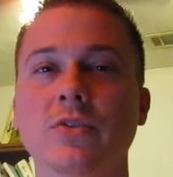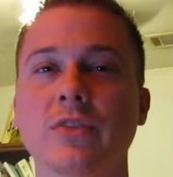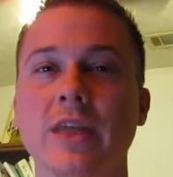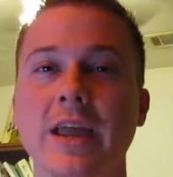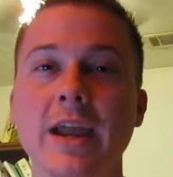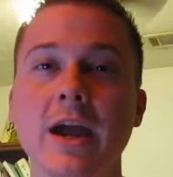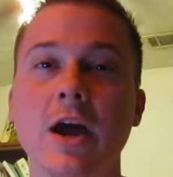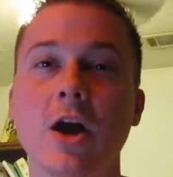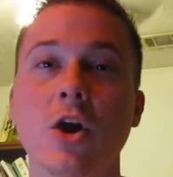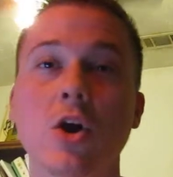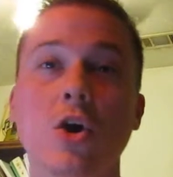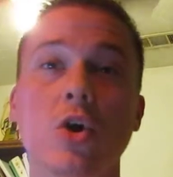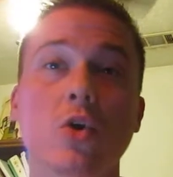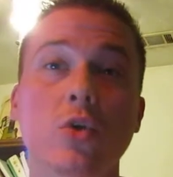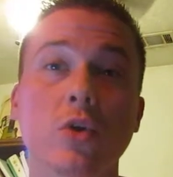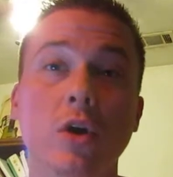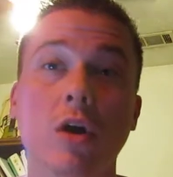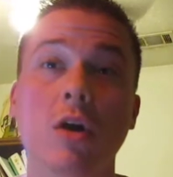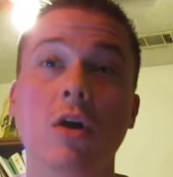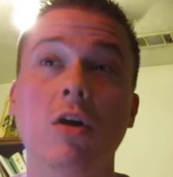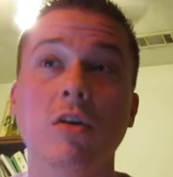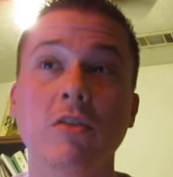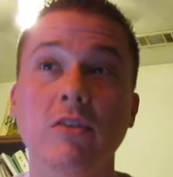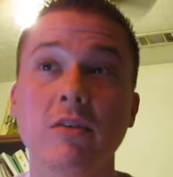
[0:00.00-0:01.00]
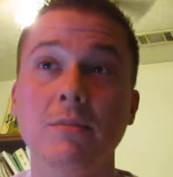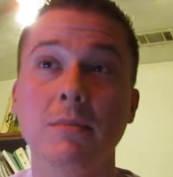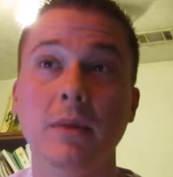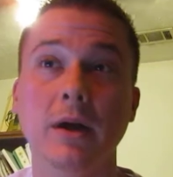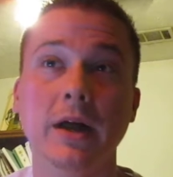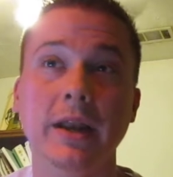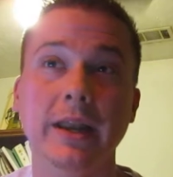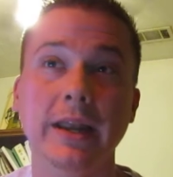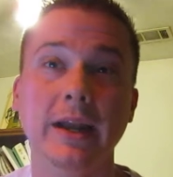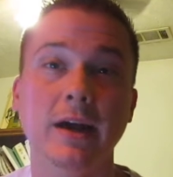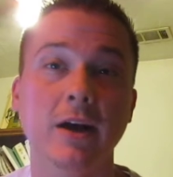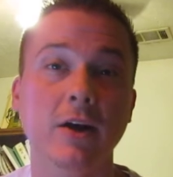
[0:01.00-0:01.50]
They own all the
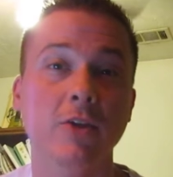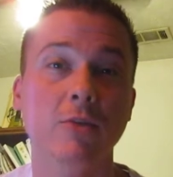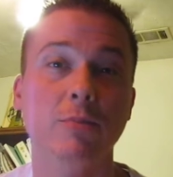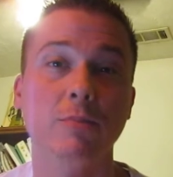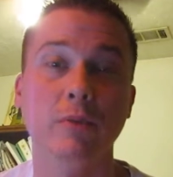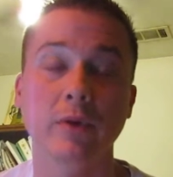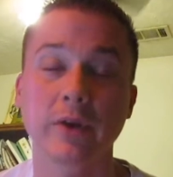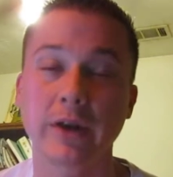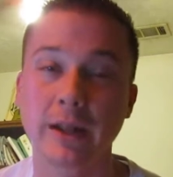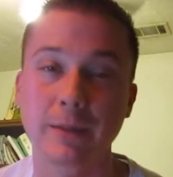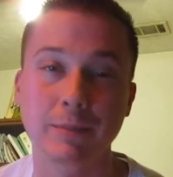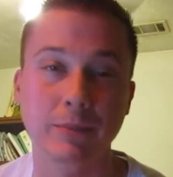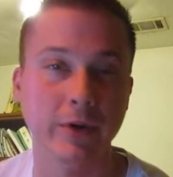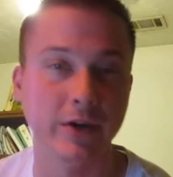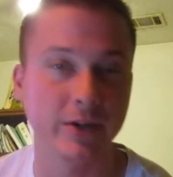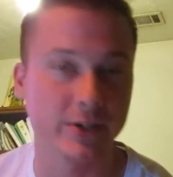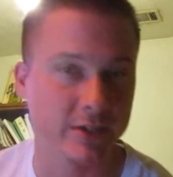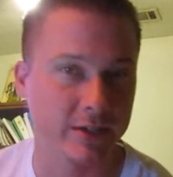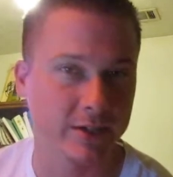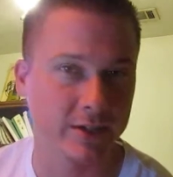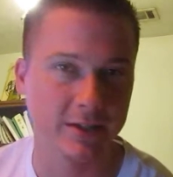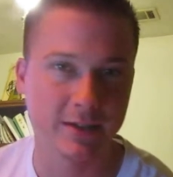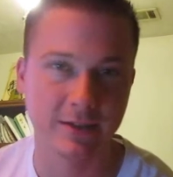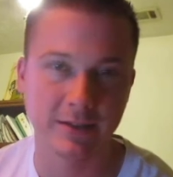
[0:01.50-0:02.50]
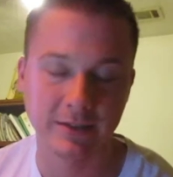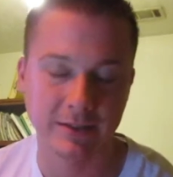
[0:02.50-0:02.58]
money, all the printing presses,